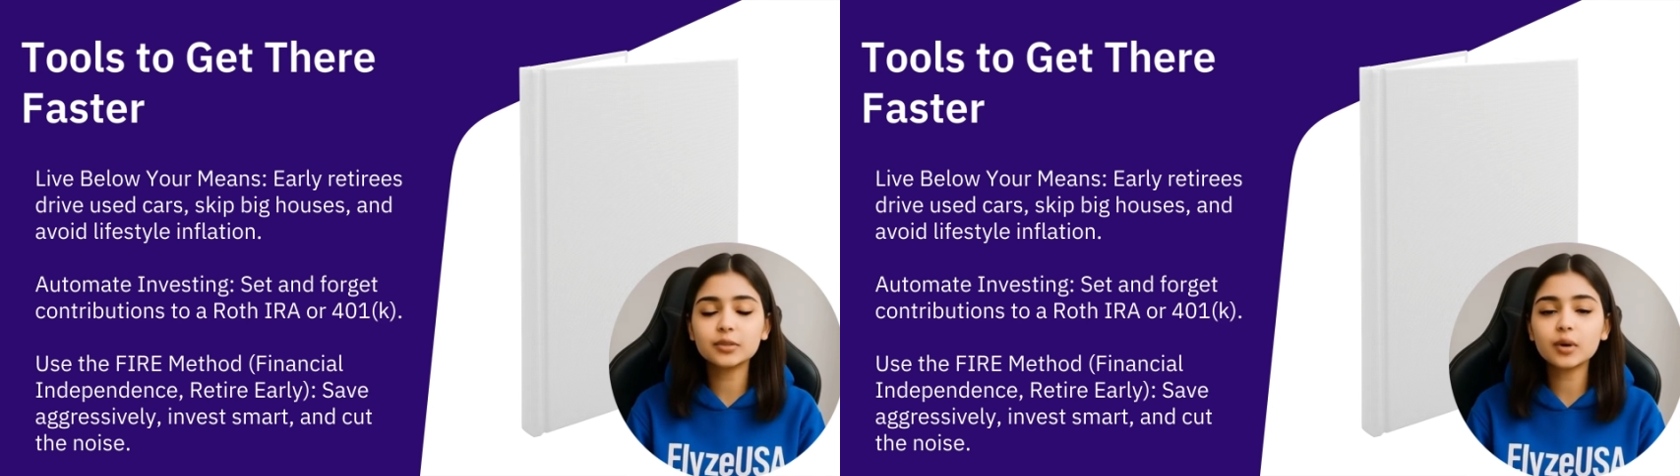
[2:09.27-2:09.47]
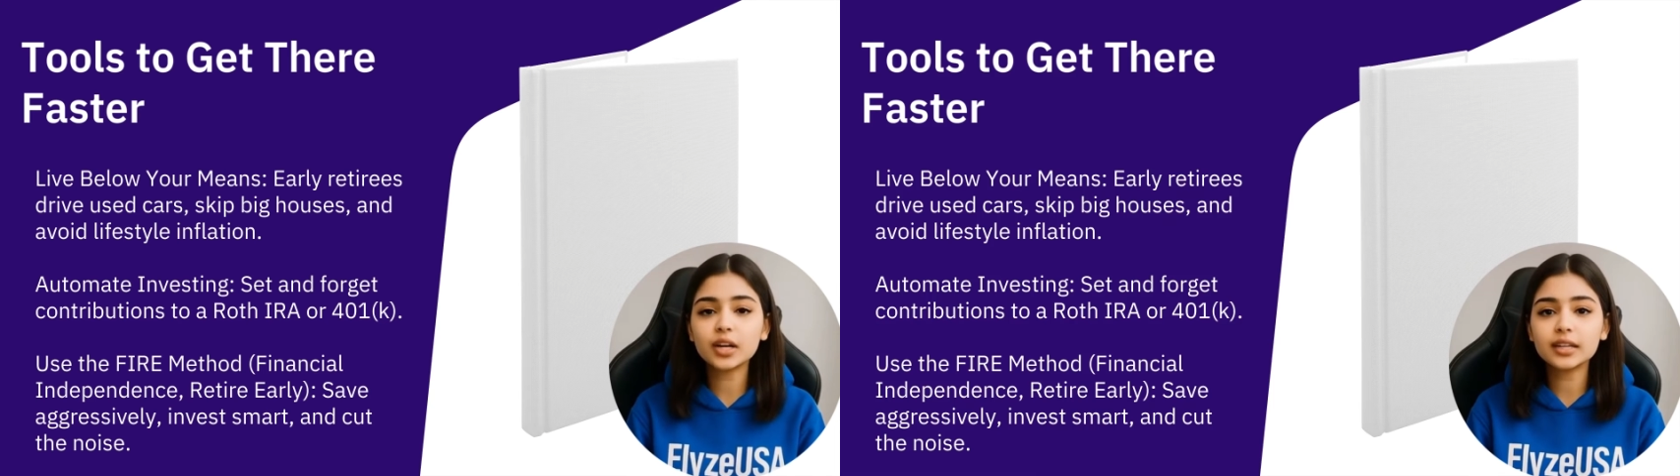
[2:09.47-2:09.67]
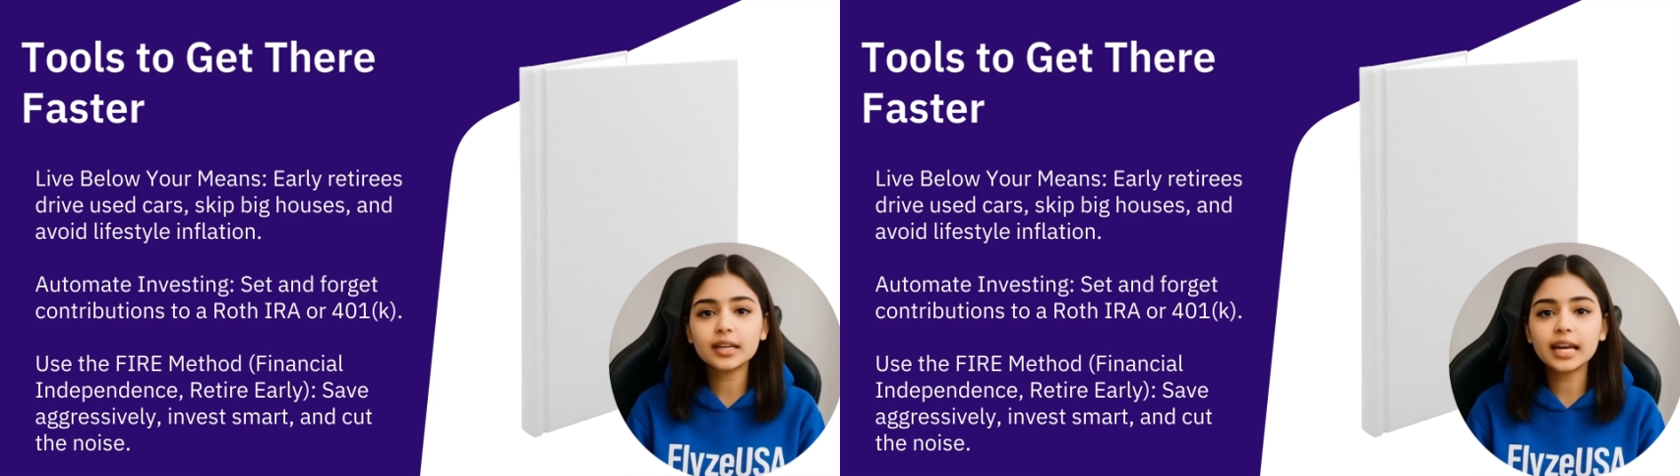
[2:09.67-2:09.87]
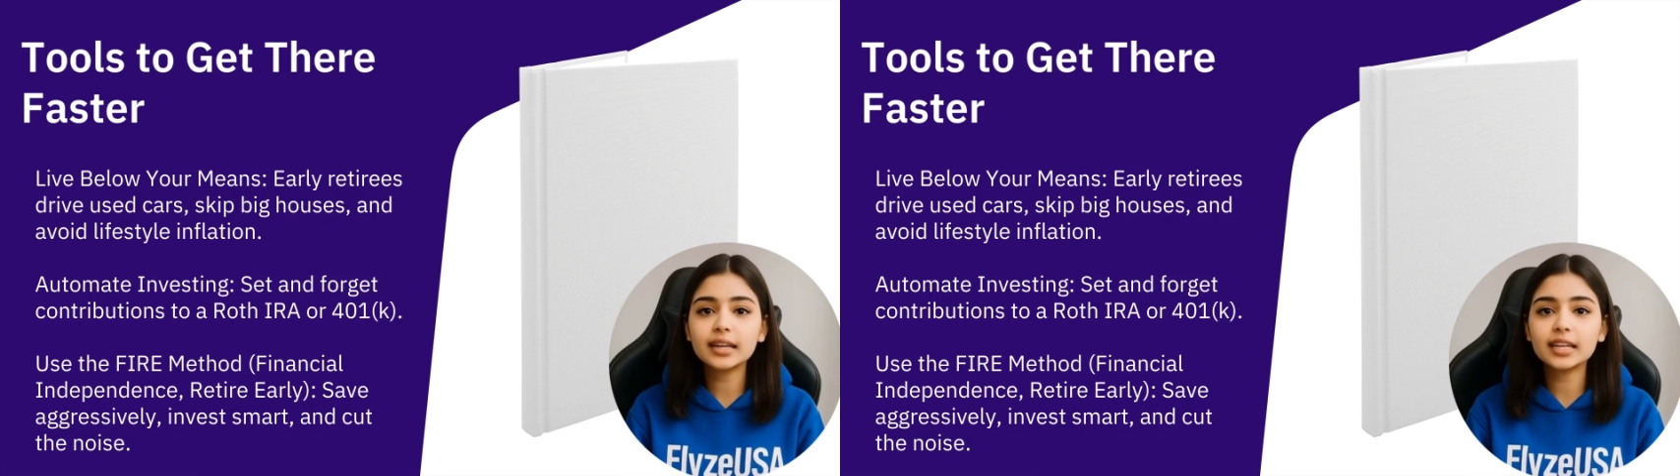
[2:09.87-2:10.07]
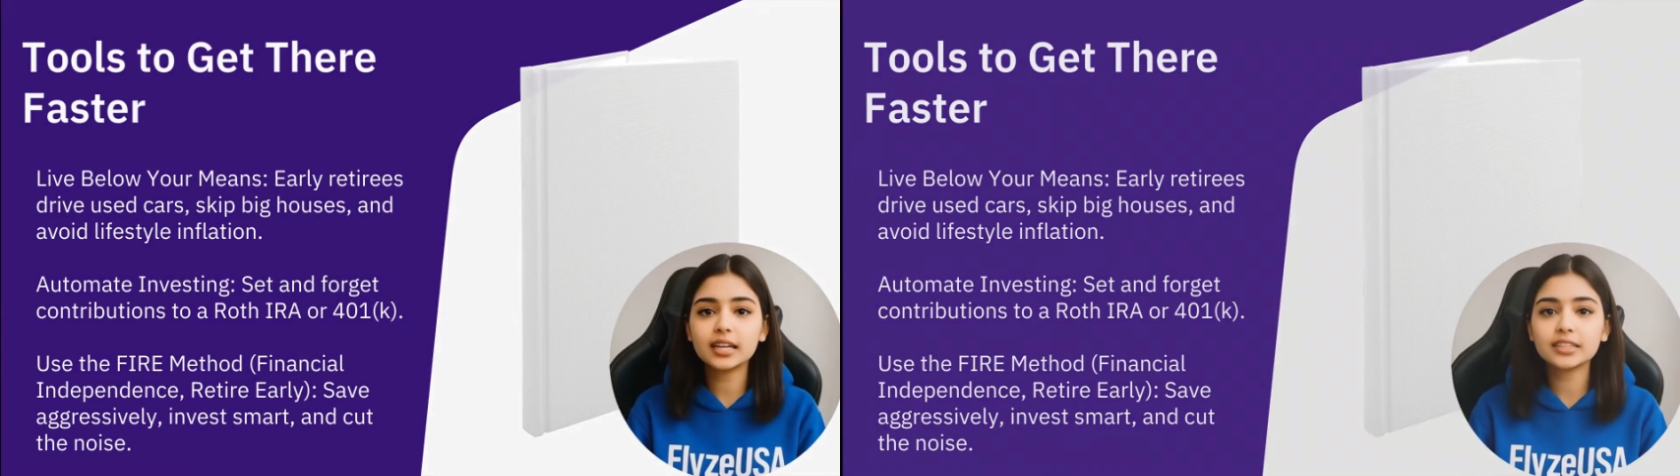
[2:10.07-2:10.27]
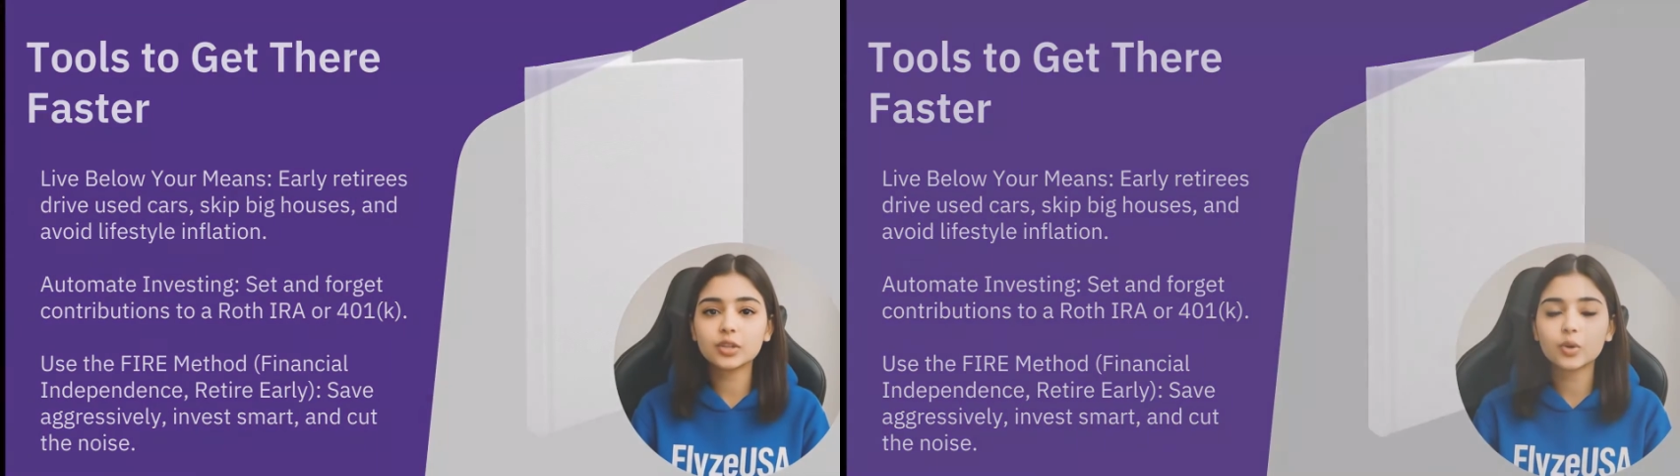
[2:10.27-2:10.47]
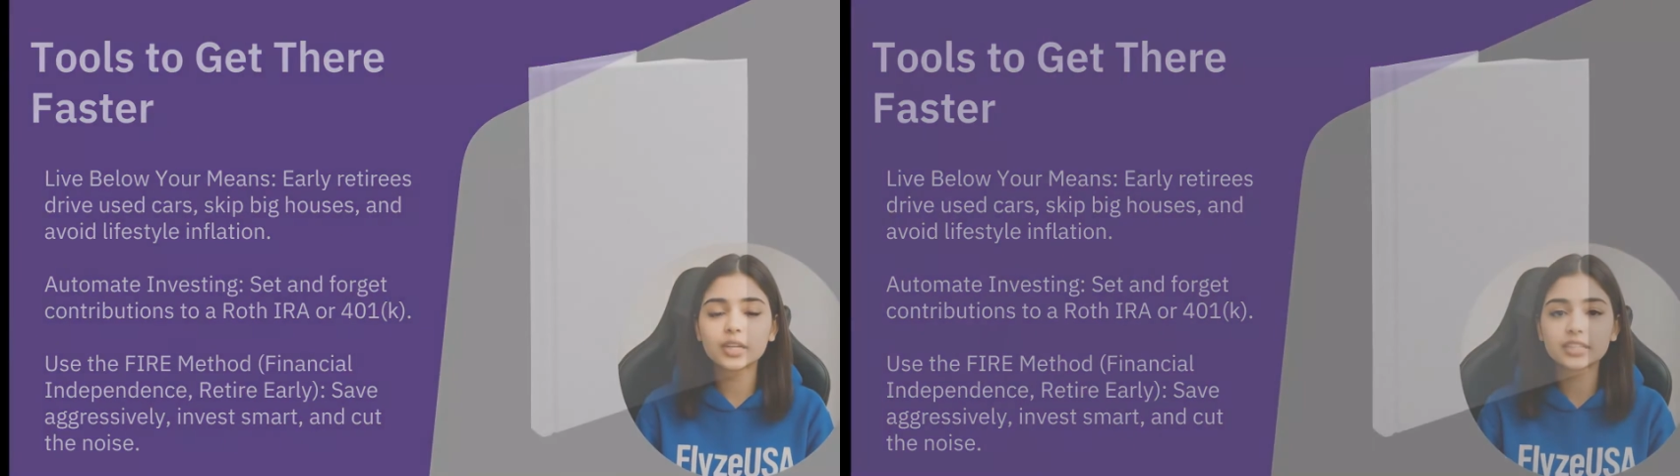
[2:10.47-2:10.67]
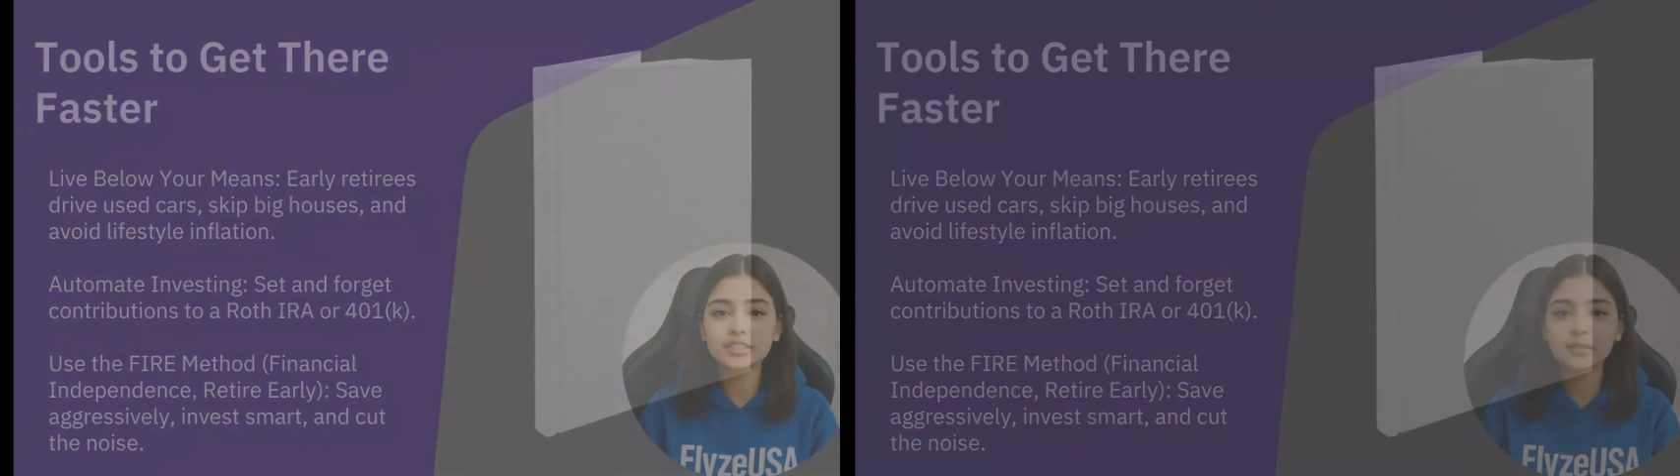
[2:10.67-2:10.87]
smart, and cut the
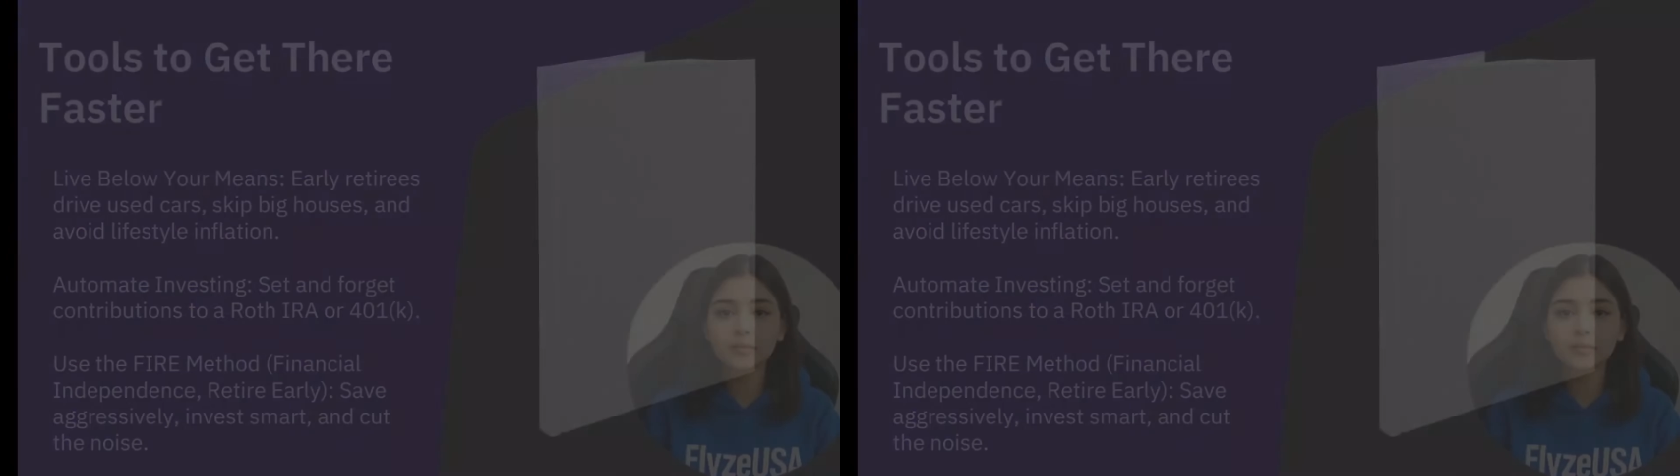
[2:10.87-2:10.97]
noise.